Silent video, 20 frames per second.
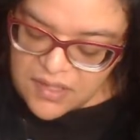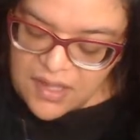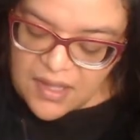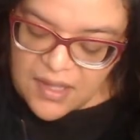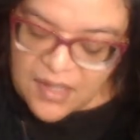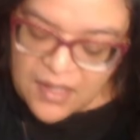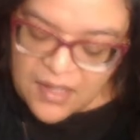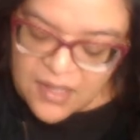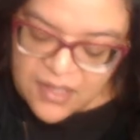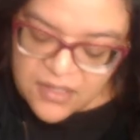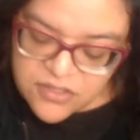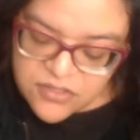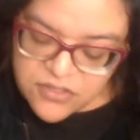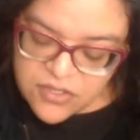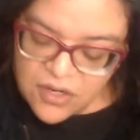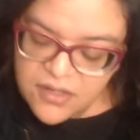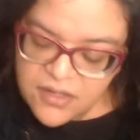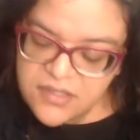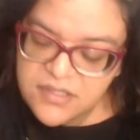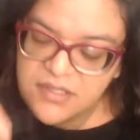a
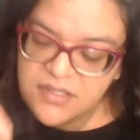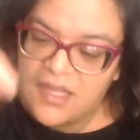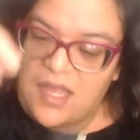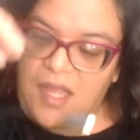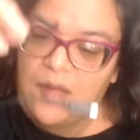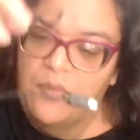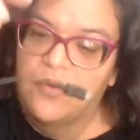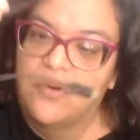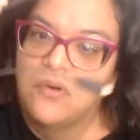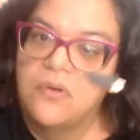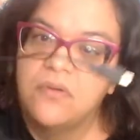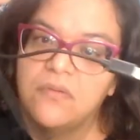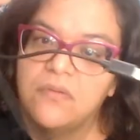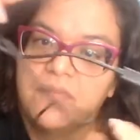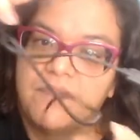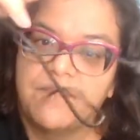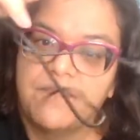charging cable,